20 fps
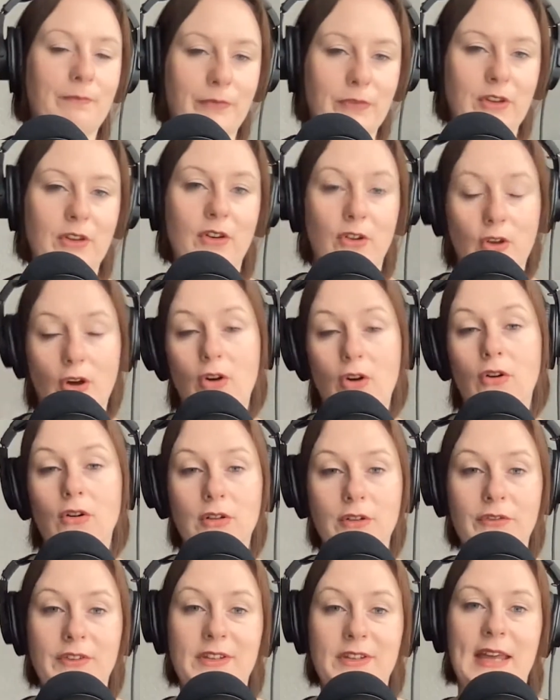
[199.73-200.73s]
the
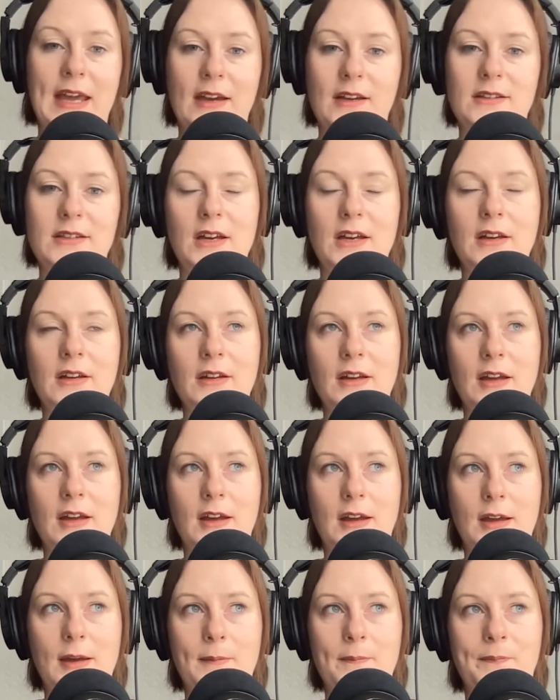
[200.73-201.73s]
whole of the sector
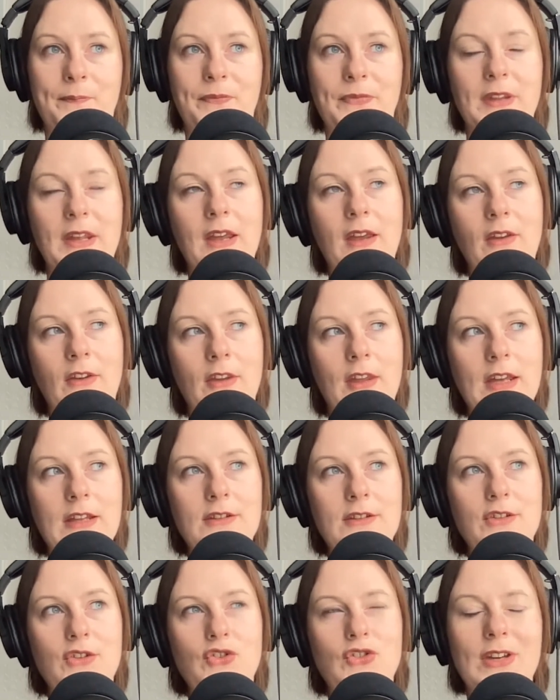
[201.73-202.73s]

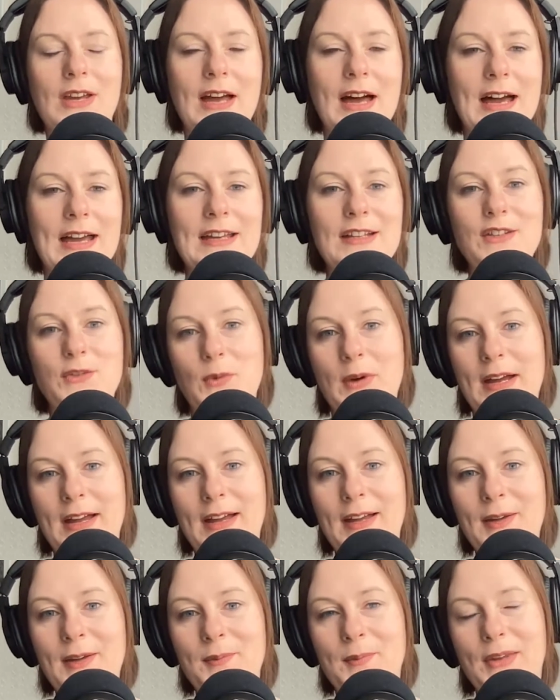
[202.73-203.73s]
in such a kind
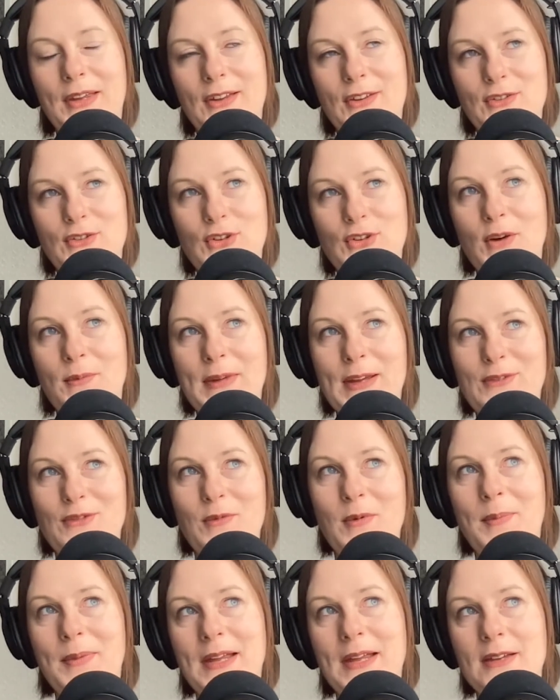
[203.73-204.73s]
way, because you're coming
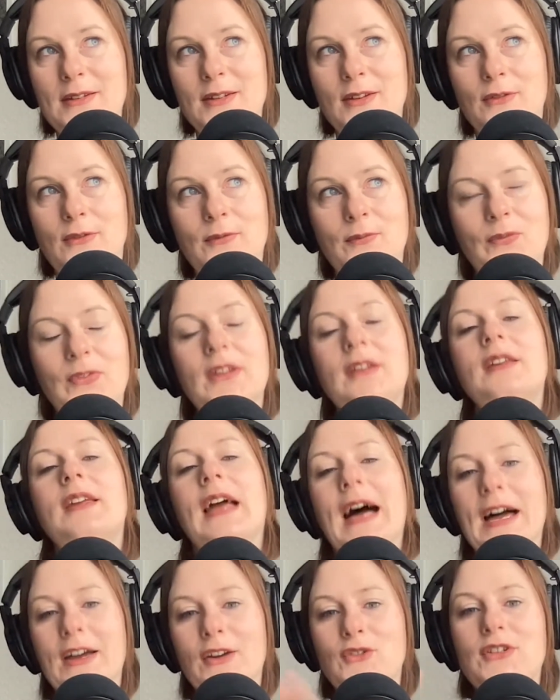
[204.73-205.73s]
from a place of,
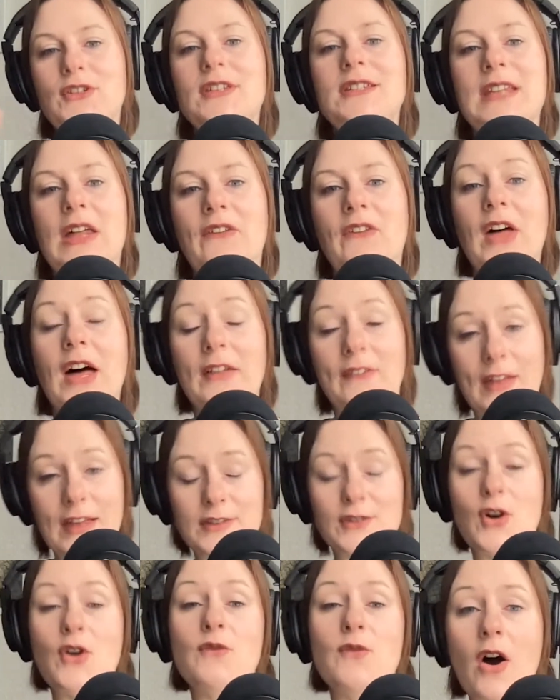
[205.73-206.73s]
yeah, I understand that and
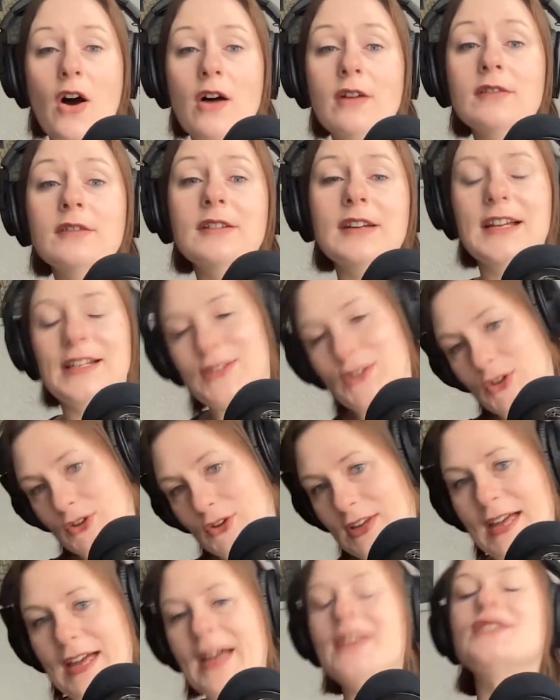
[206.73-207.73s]
that's not wrong. It's
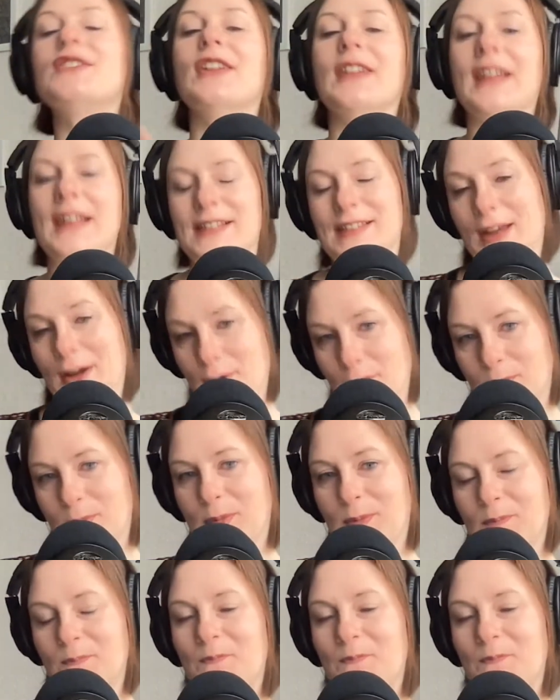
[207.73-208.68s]
okay. So let's help.